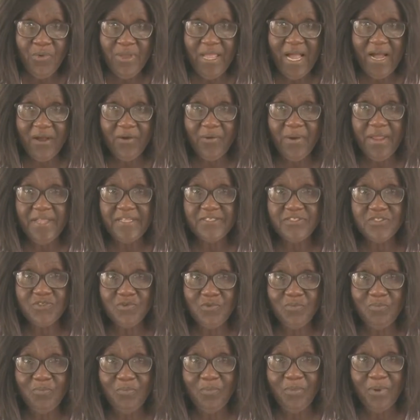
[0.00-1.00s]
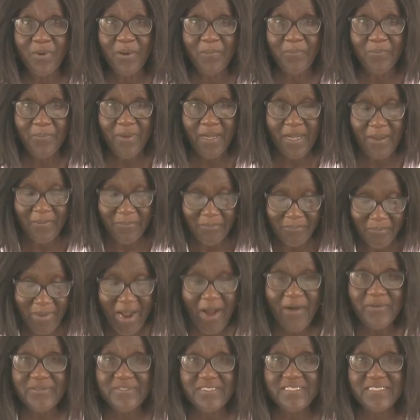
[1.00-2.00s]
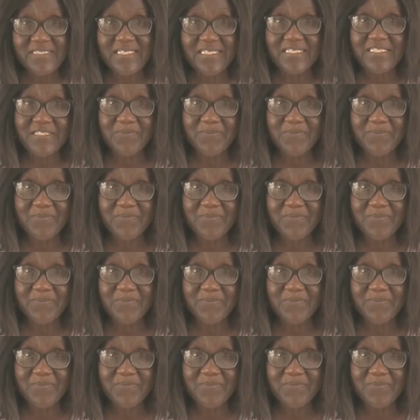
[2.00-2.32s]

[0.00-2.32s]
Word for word: we are going to mount the